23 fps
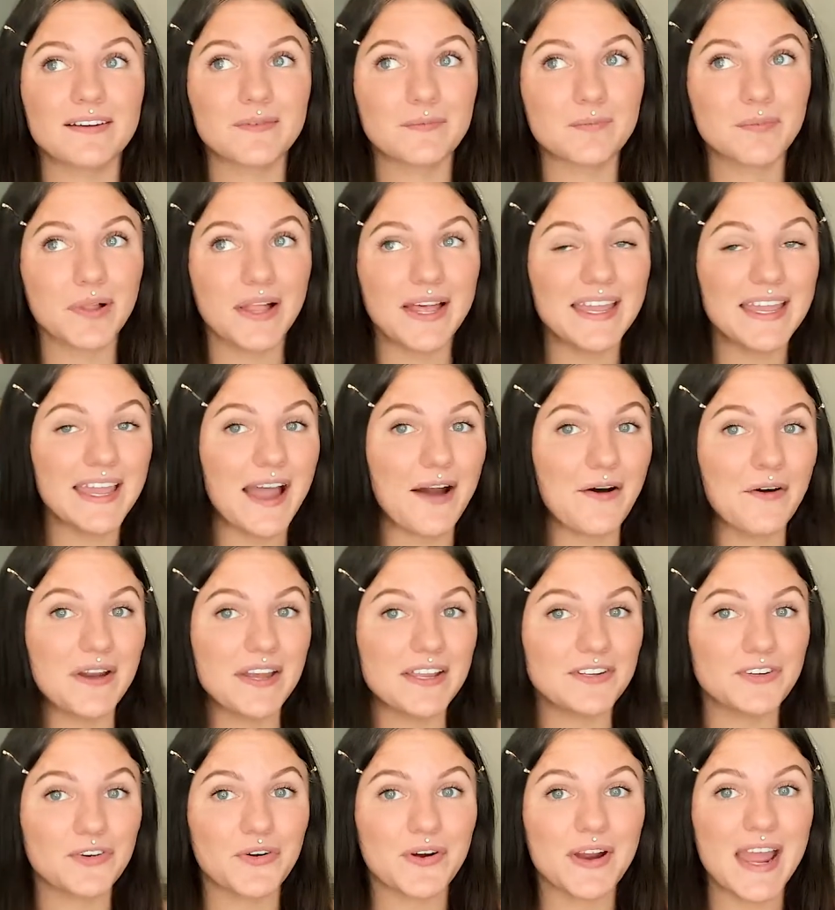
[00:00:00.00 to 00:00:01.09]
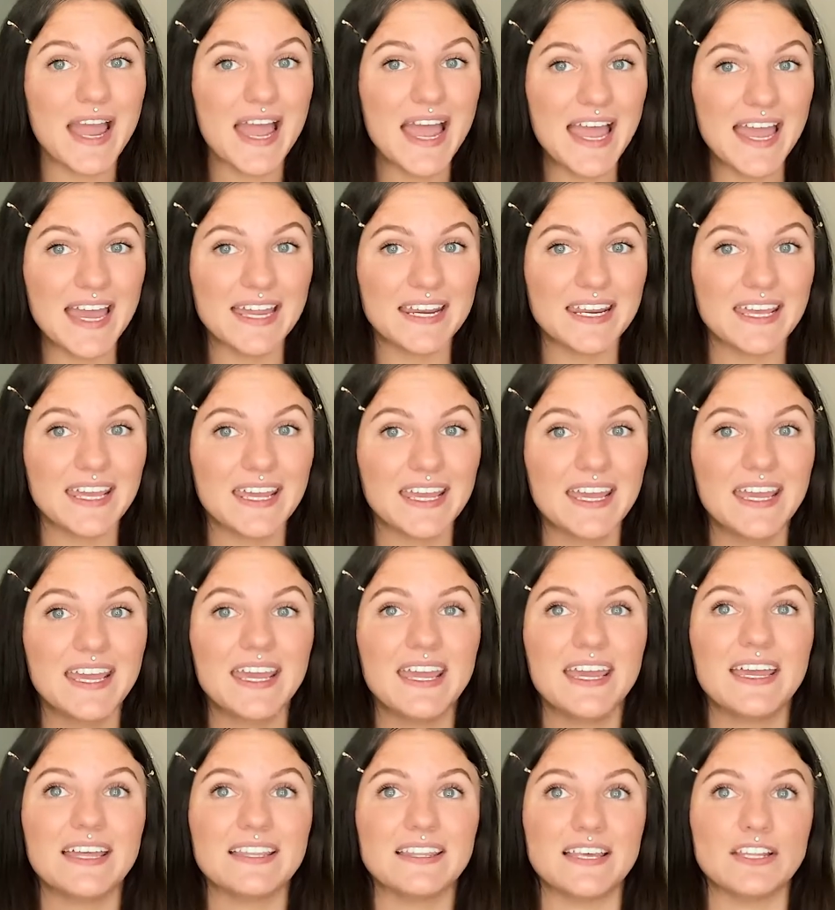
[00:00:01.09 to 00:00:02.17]
playing out in your head,
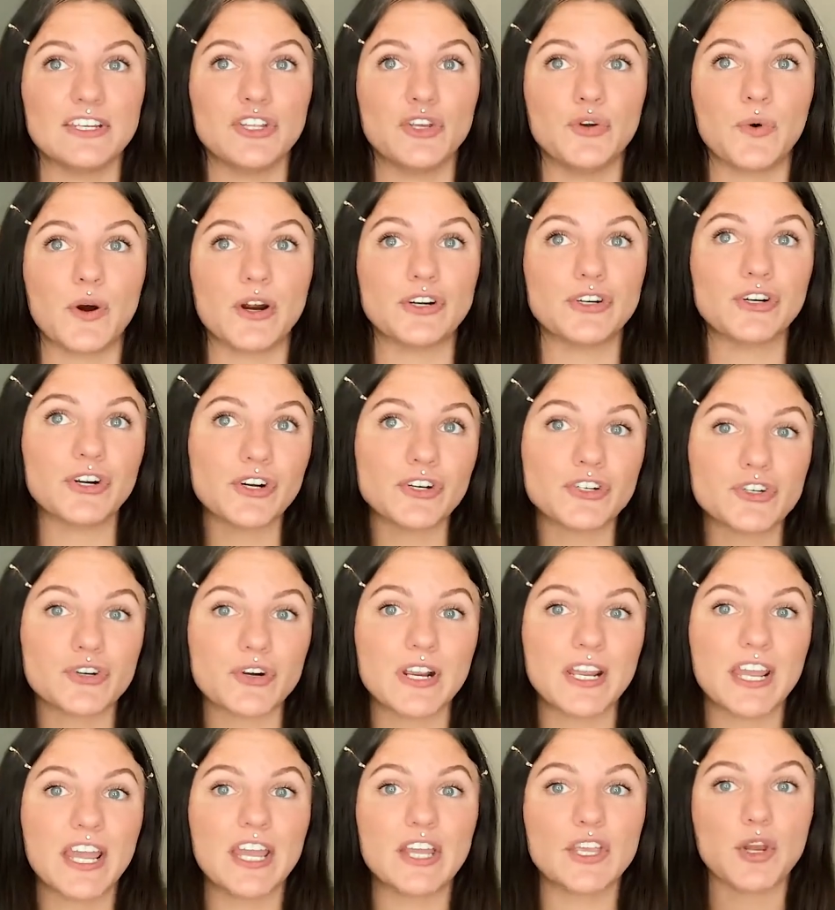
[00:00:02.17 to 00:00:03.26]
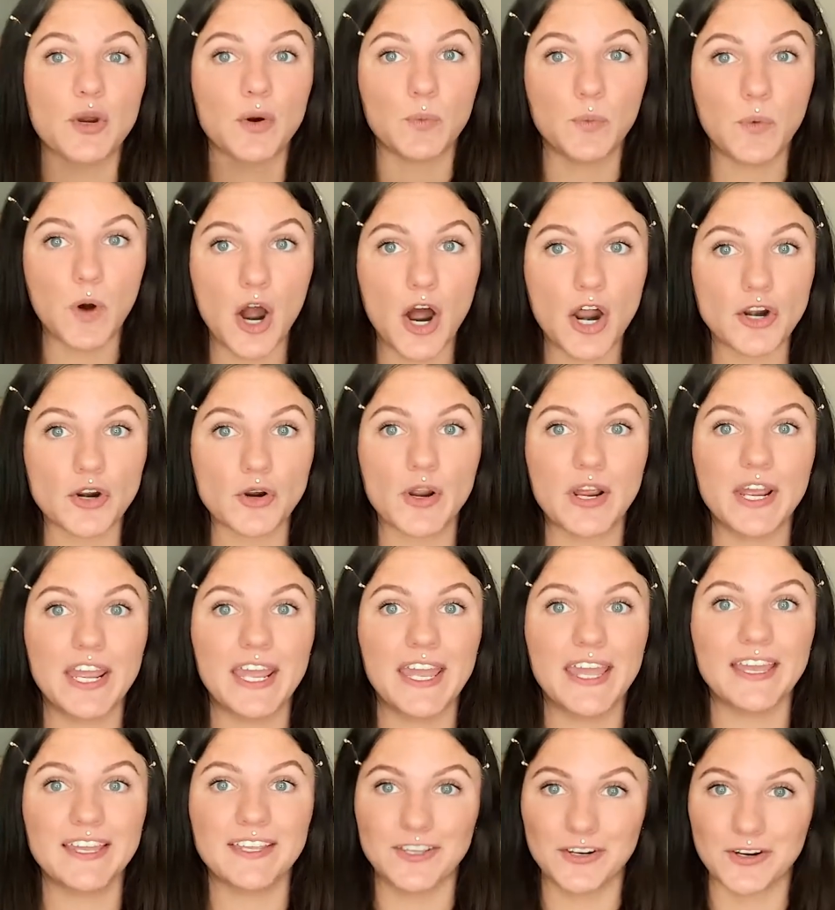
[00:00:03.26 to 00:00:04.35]
then you are nurturing it, you're watering
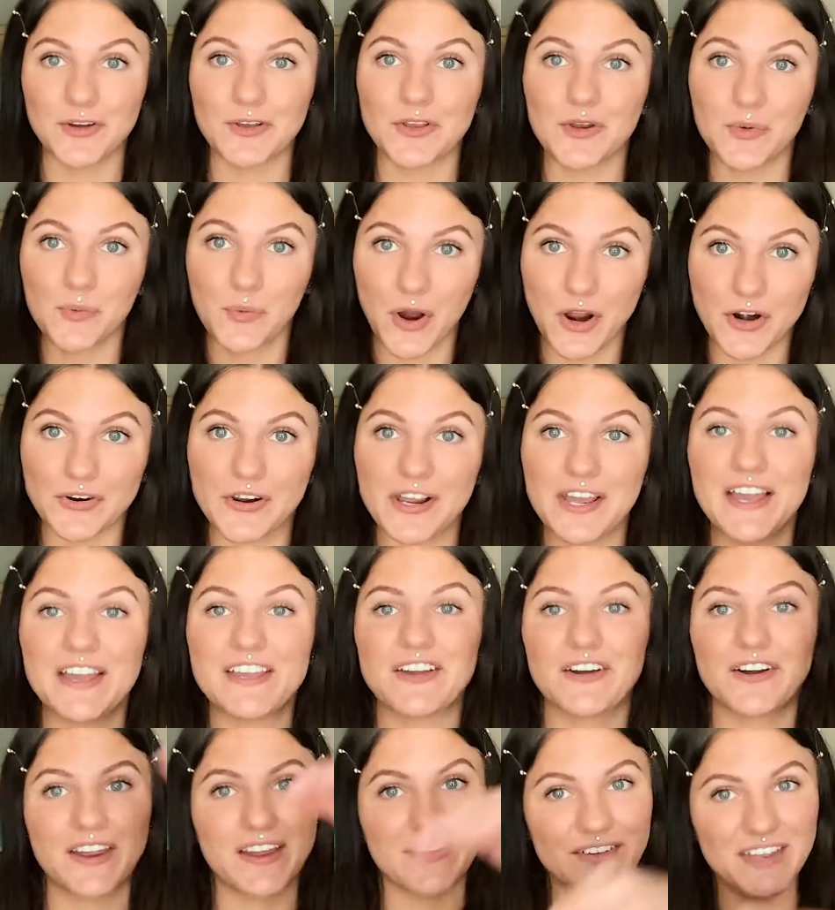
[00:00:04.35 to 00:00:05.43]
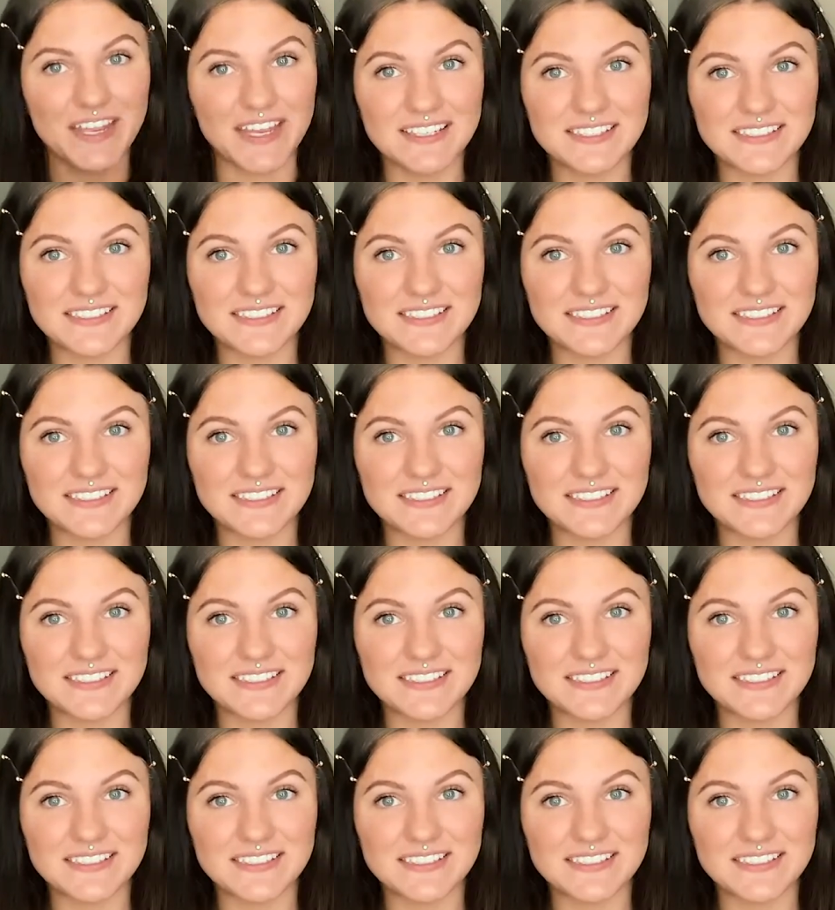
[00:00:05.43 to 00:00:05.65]
it, you're giving it